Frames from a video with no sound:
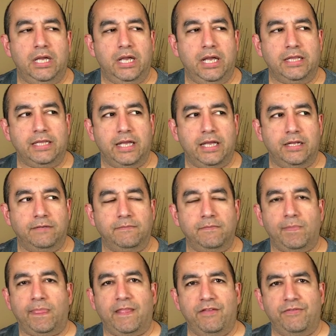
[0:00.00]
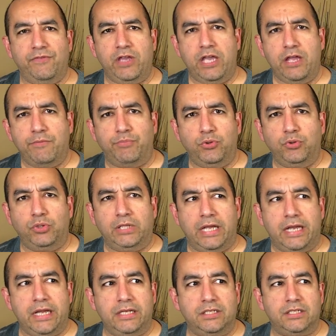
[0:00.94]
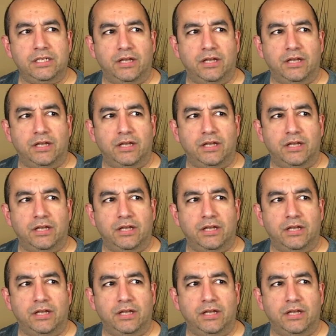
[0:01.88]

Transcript: And then if you hear bootlegs